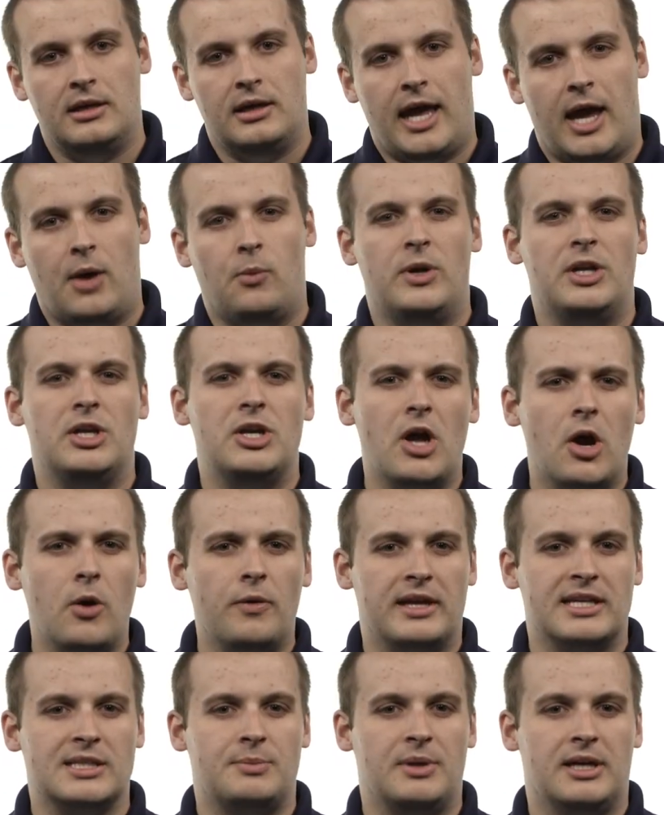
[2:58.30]
And we know
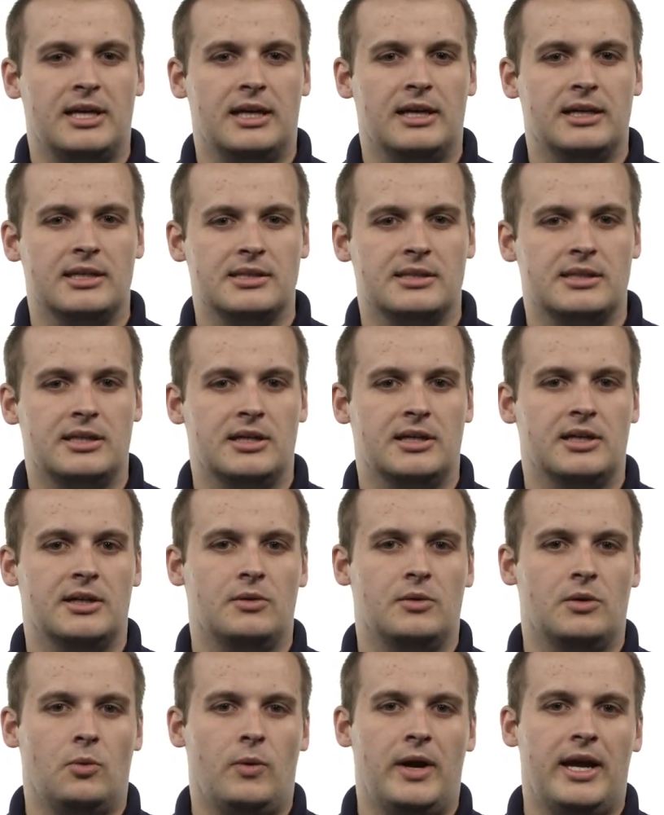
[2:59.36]
this because
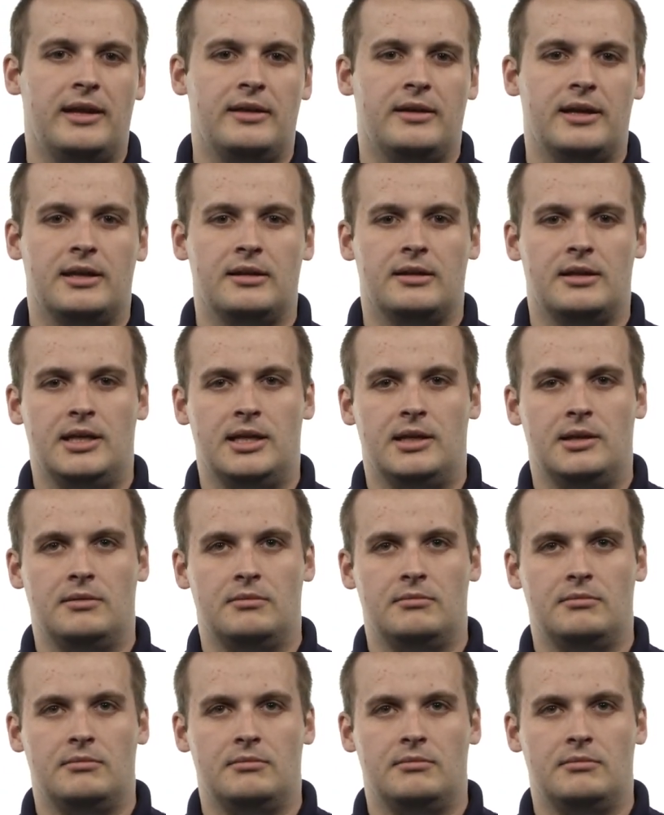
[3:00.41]
the way that the